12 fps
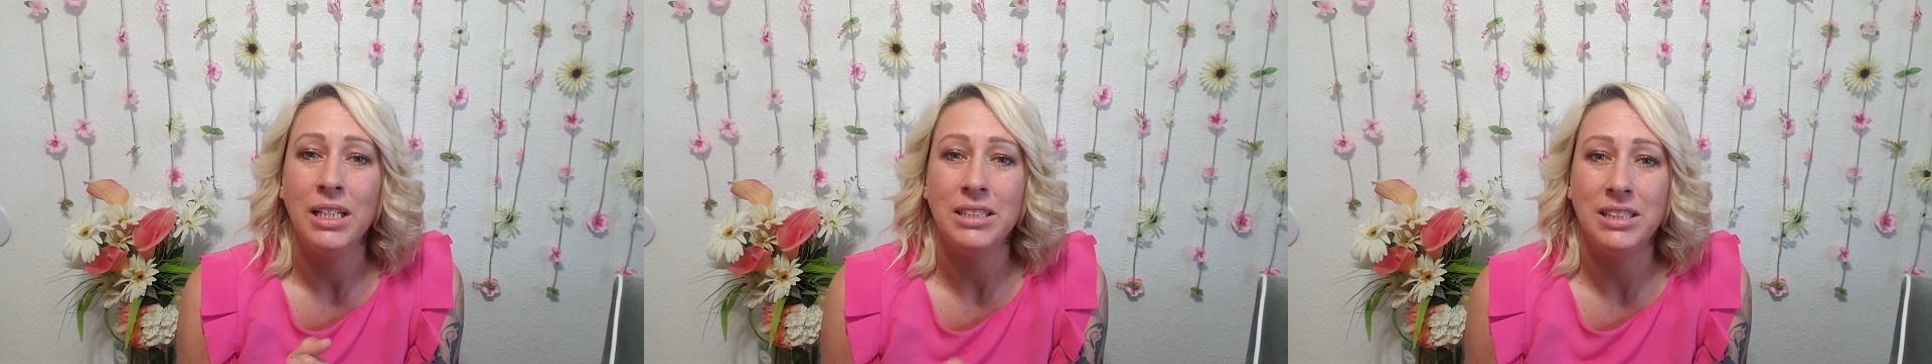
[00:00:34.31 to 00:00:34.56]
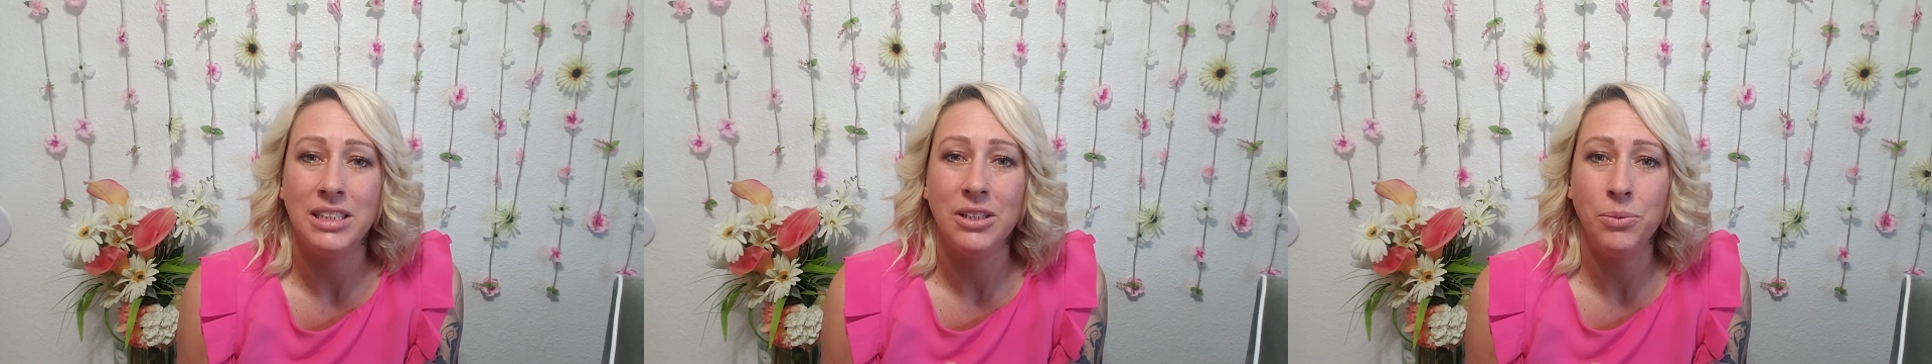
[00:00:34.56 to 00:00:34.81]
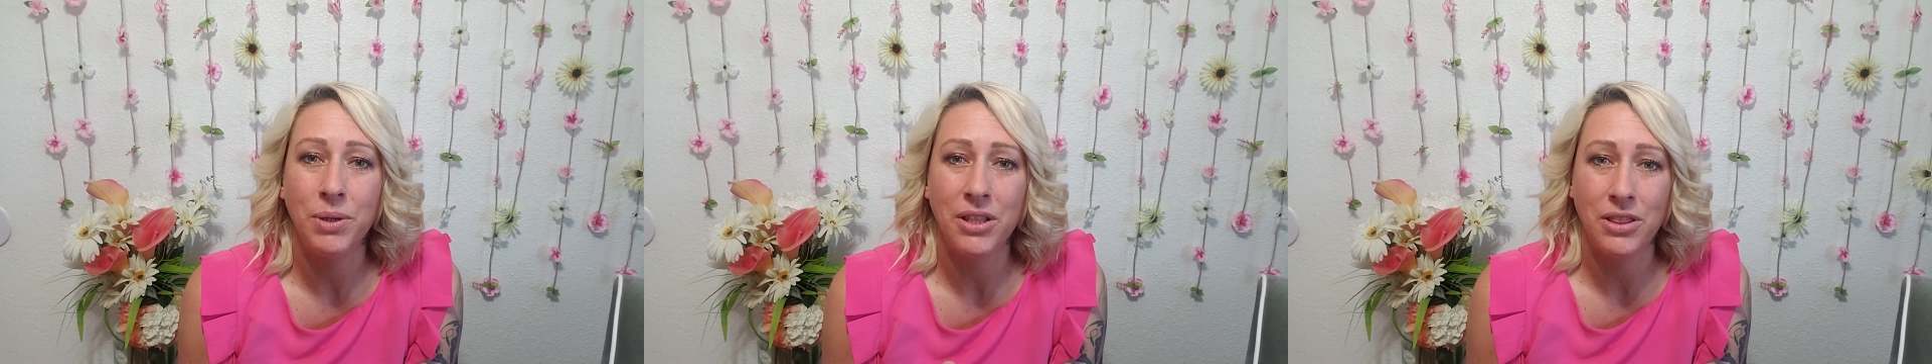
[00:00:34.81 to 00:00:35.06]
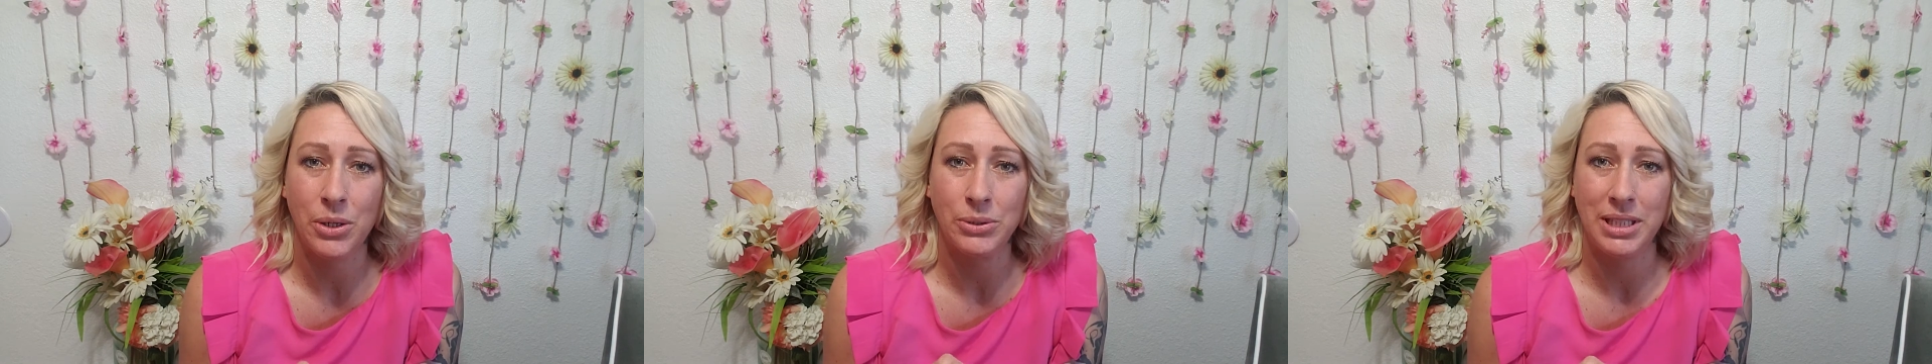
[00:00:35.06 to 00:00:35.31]
deal
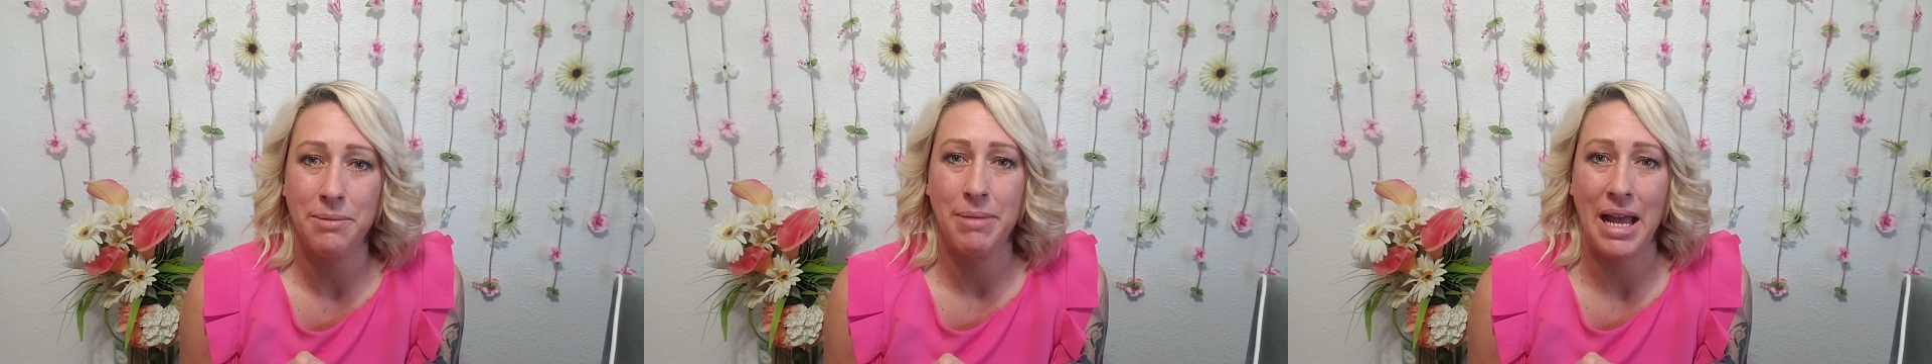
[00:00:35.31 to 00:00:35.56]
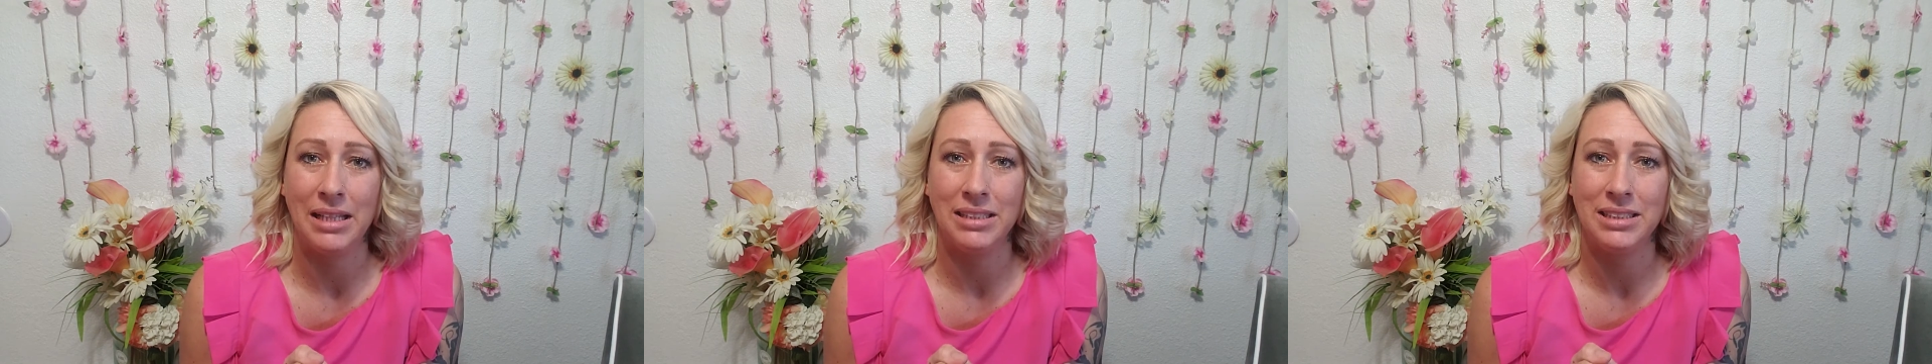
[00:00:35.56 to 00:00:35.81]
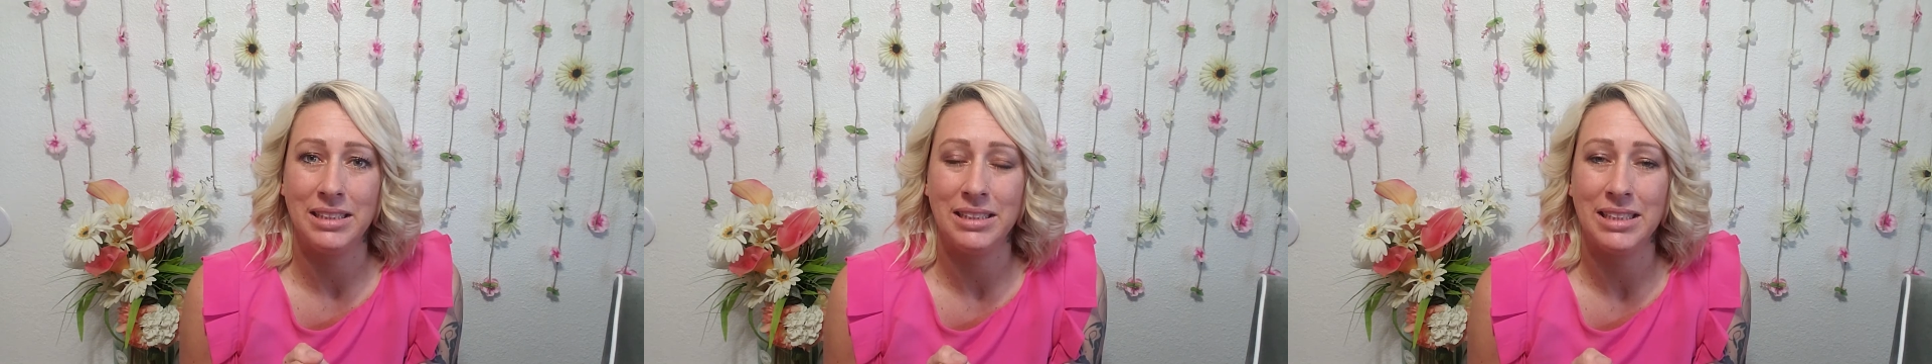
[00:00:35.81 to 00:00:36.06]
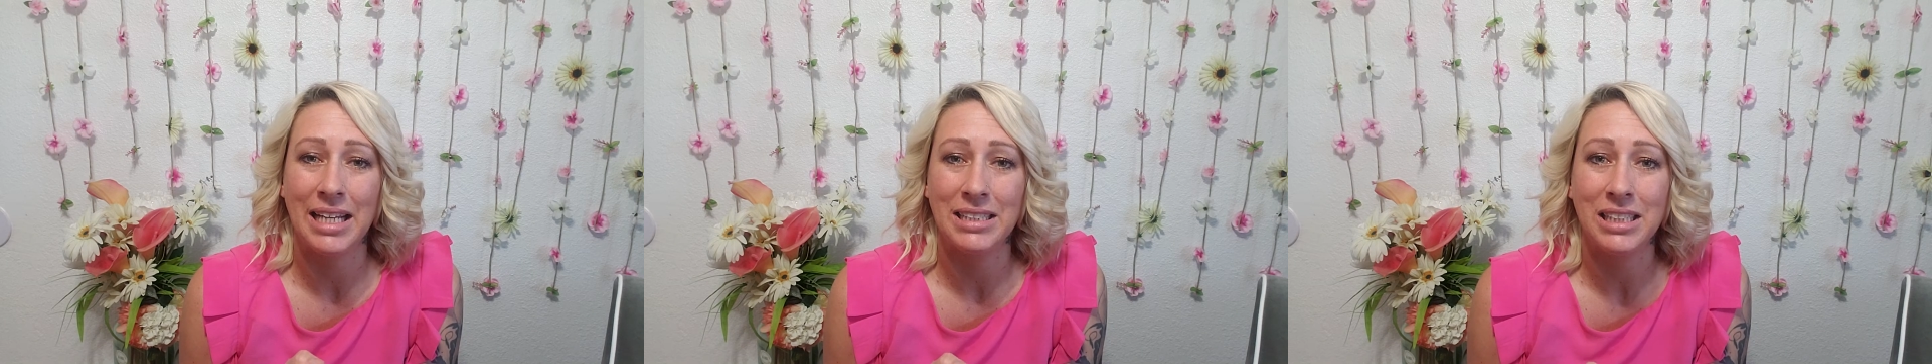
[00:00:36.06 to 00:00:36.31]
with those imbalances
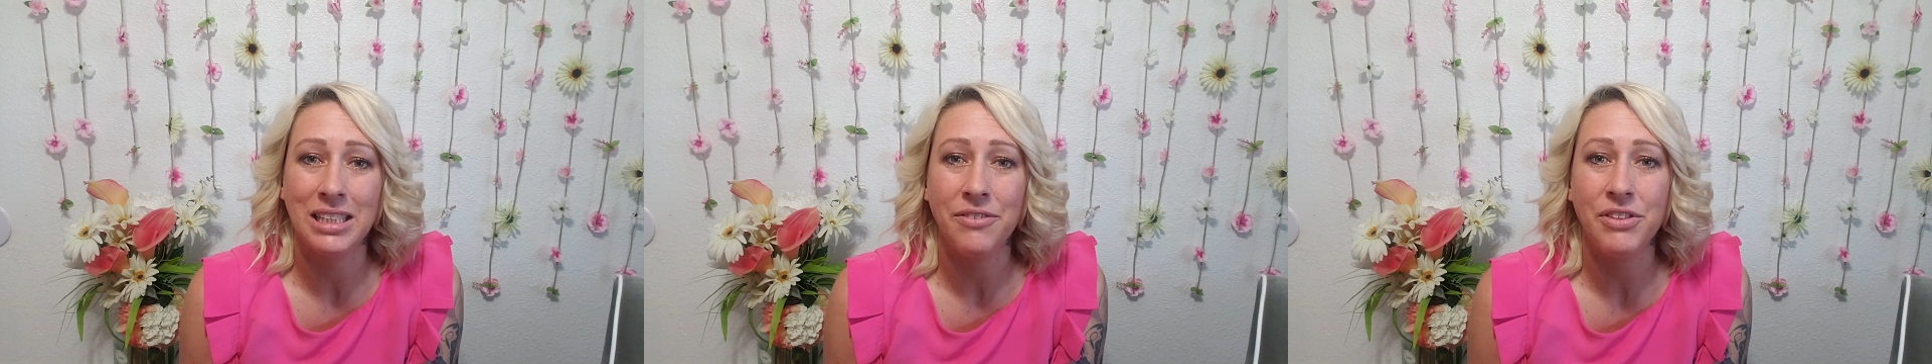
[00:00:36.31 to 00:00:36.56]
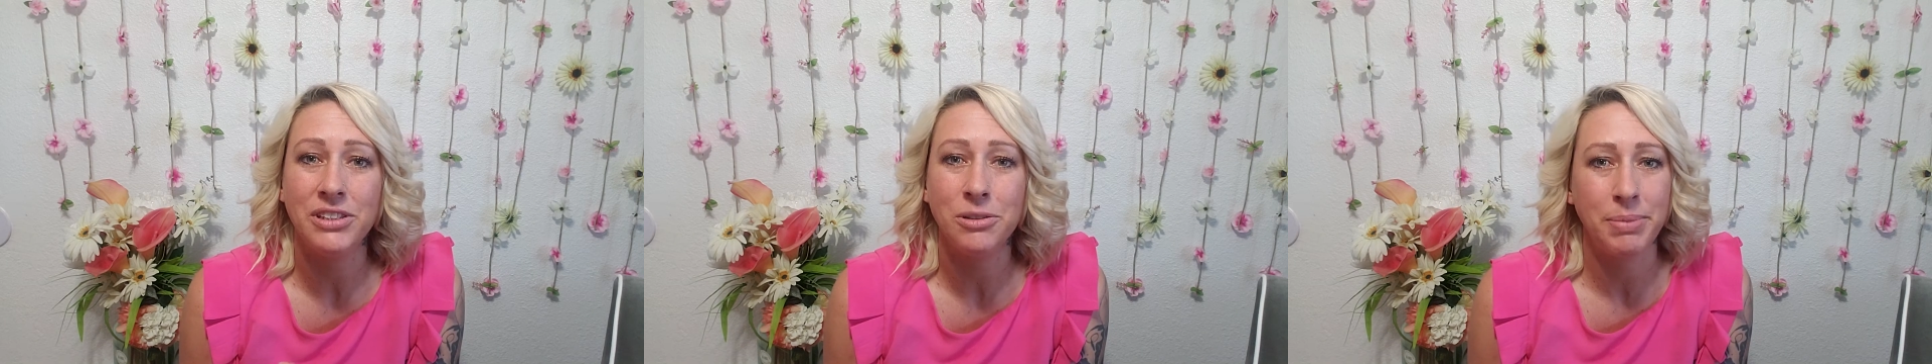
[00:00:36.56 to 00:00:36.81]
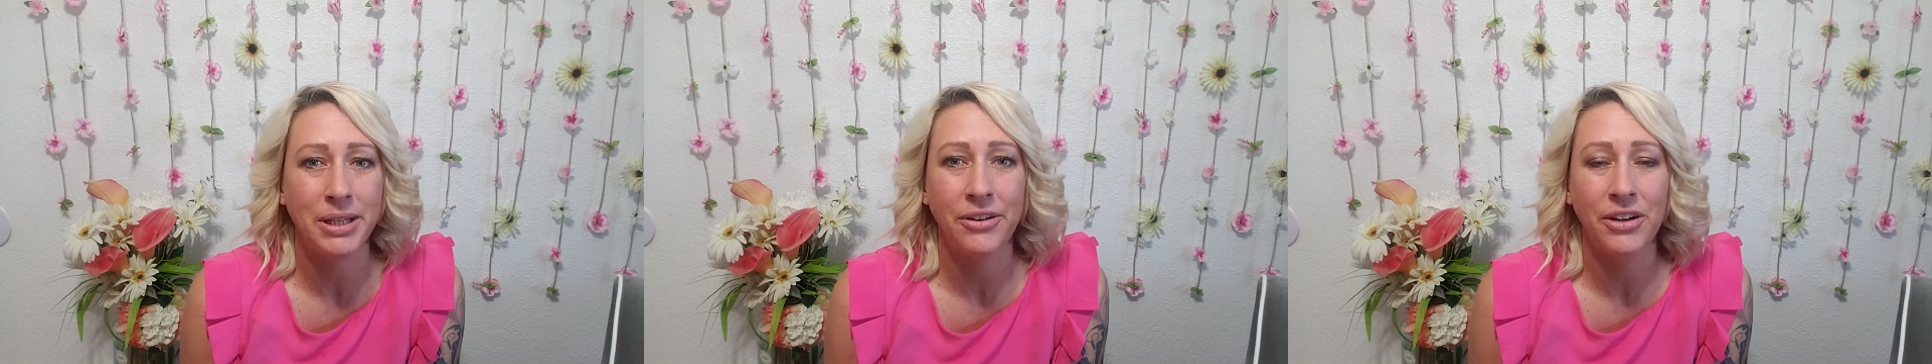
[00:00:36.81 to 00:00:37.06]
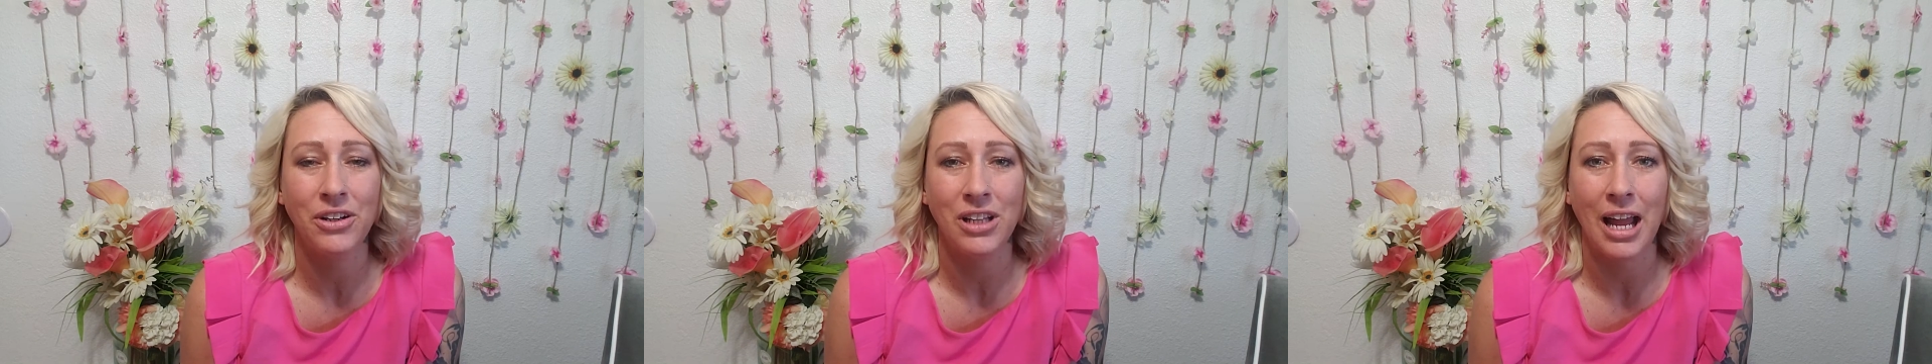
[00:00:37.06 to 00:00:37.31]
and to live the
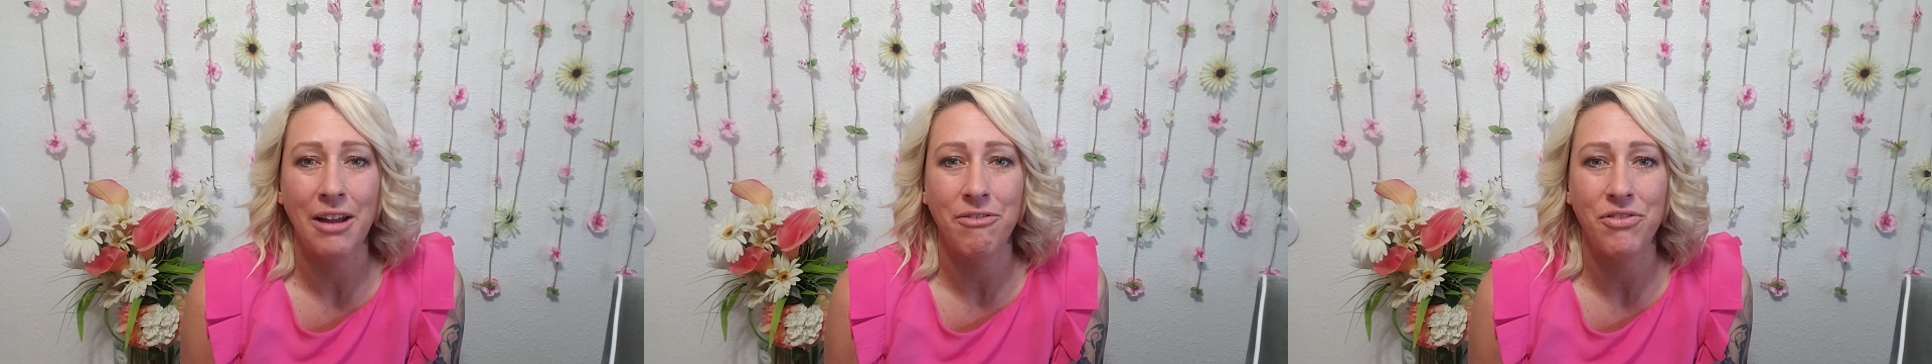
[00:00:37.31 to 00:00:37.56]
superior life